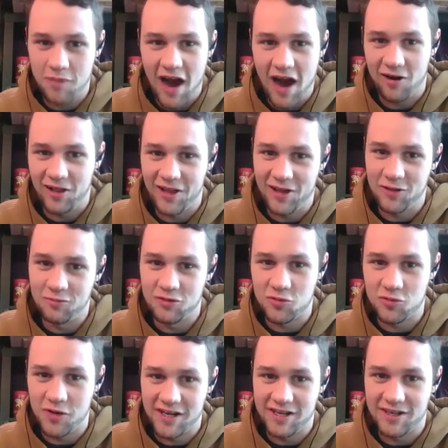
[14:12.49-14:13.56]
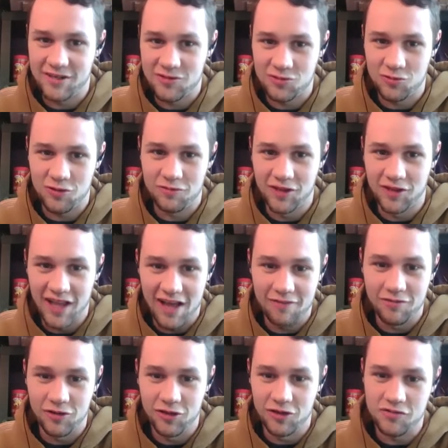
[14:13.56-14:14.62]
parallel between sort of
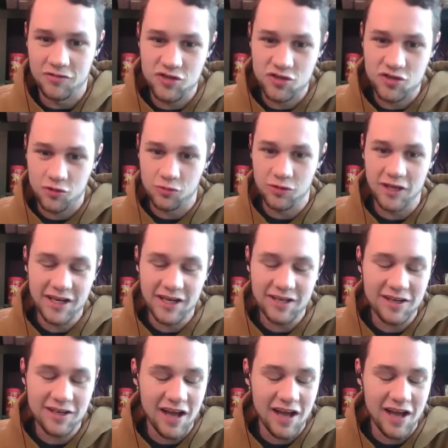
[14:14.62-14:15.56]
level of schooling